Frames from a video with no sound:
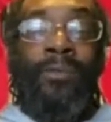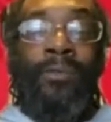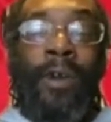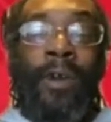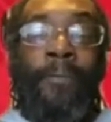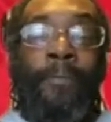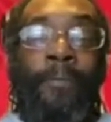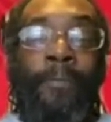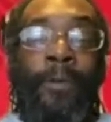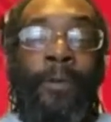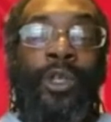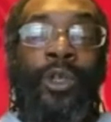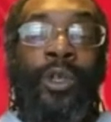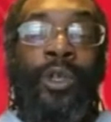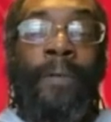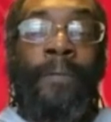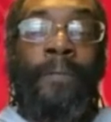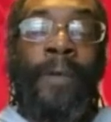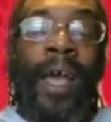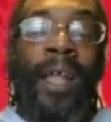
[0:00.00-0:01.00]
reference
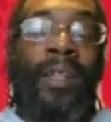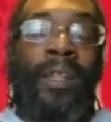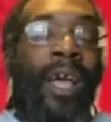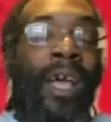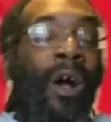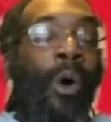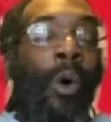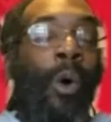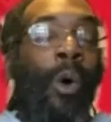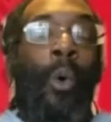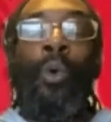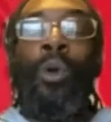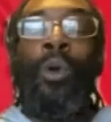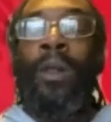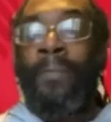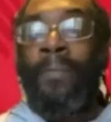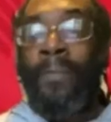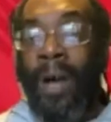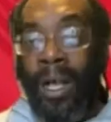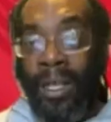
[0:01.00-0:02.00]
to the fact that all
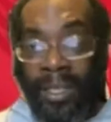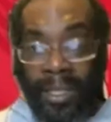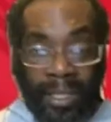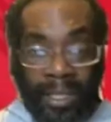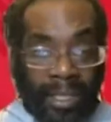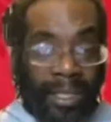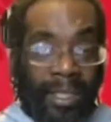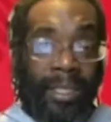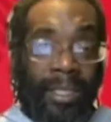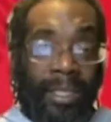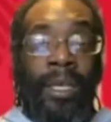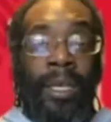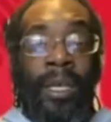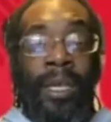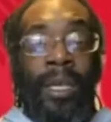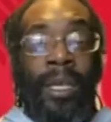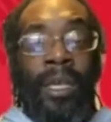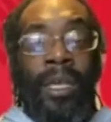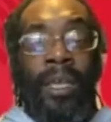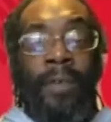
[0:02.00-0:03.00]
of us,
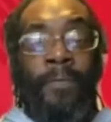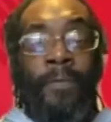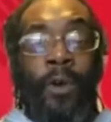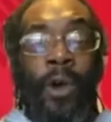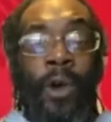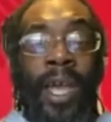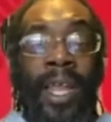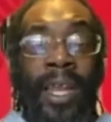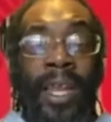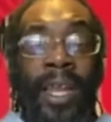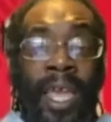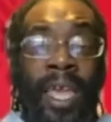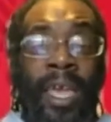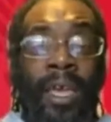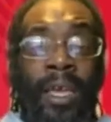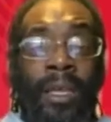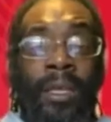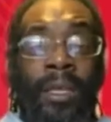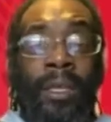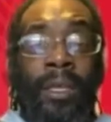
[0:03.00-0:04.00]
if you're in
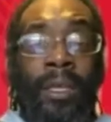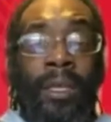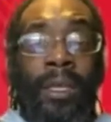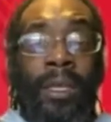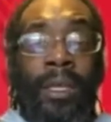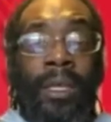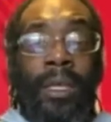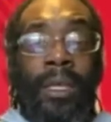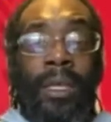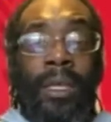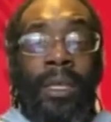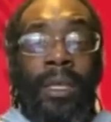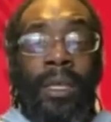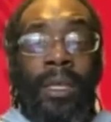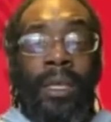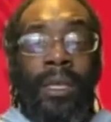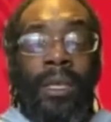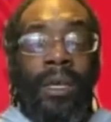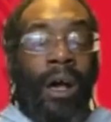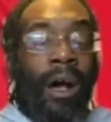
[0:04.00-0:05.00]
it,
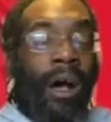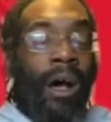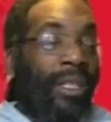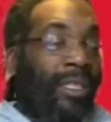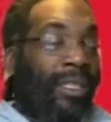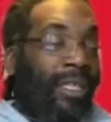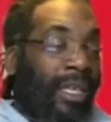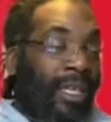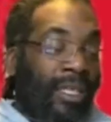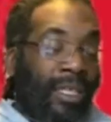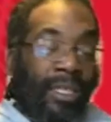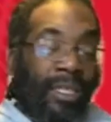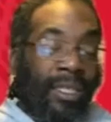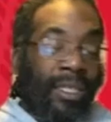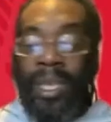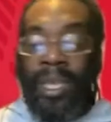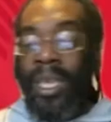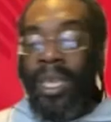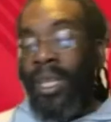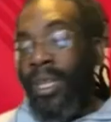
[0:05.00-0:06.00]
artist,
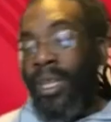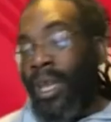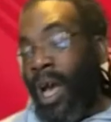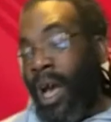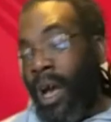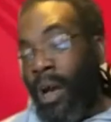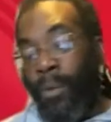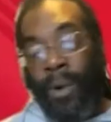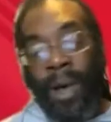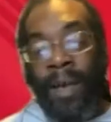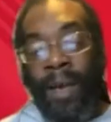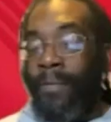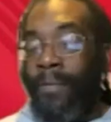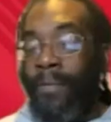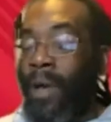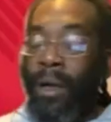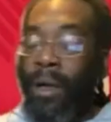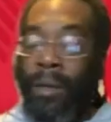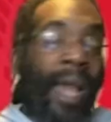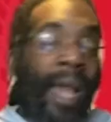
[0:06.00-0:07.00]
media,
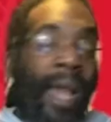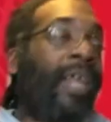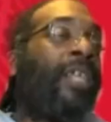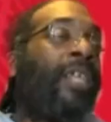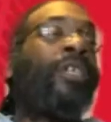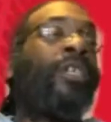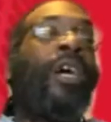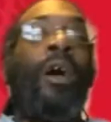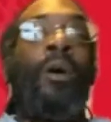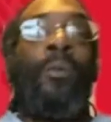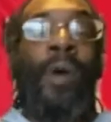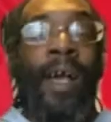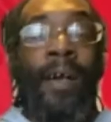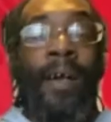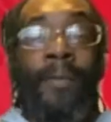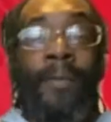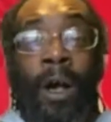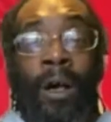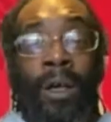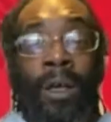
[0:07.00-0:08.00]
whatever, manager,
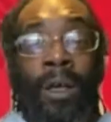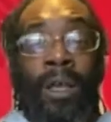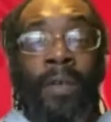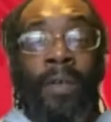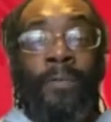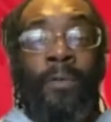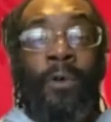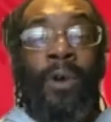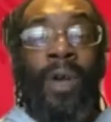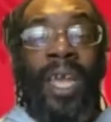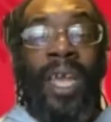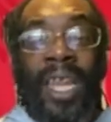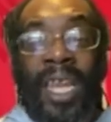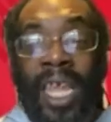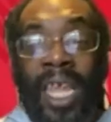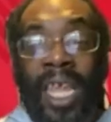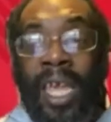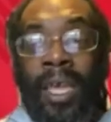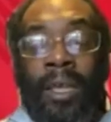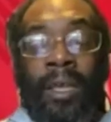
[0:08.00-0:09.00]
whatever. If you're in
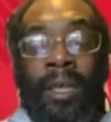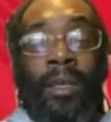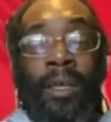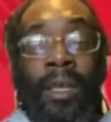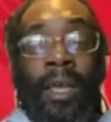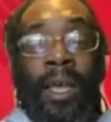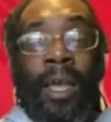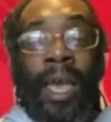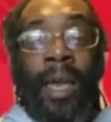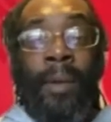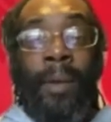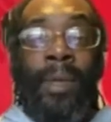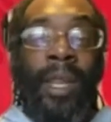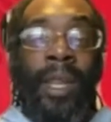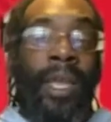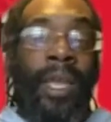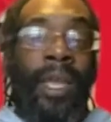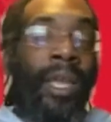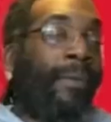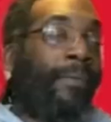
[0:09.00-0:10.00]
it,
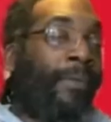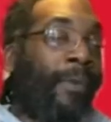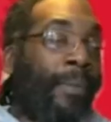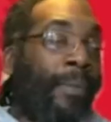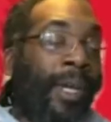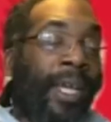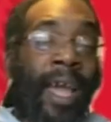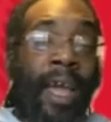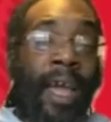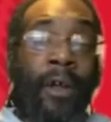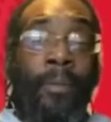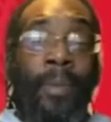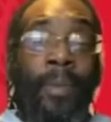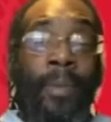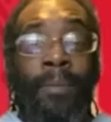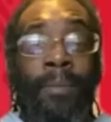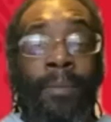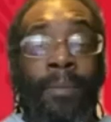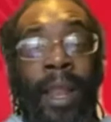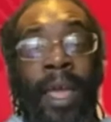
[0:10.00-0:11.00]
emanating from a
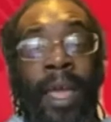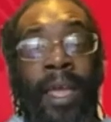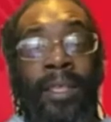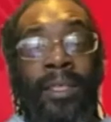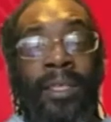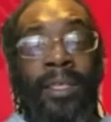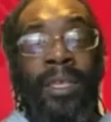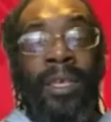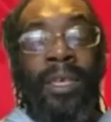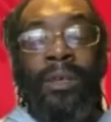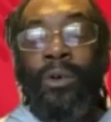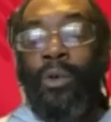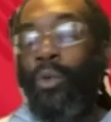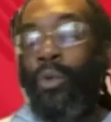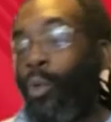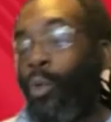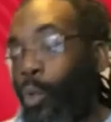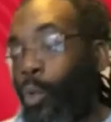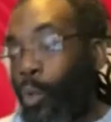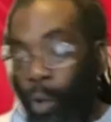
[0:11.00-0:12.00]
Caribbean place,
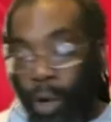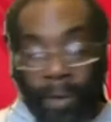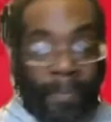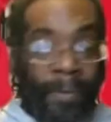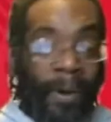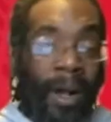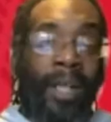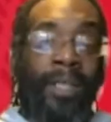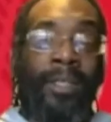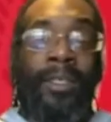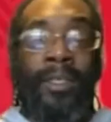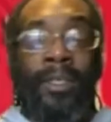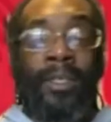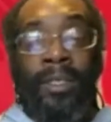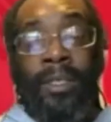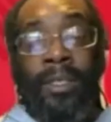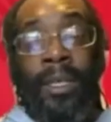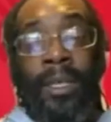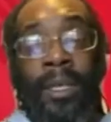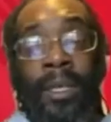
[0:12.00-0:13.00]
all of
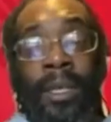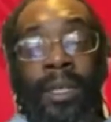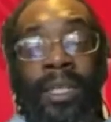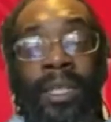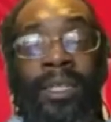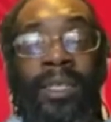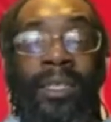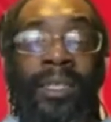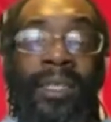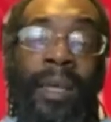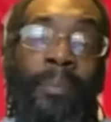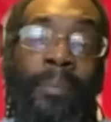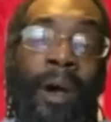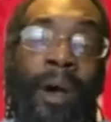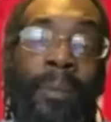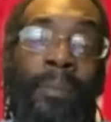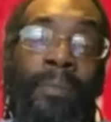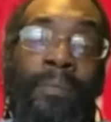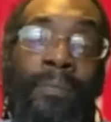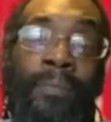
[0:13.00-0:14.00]
us need to step
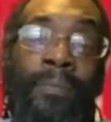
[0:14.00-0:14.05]
up.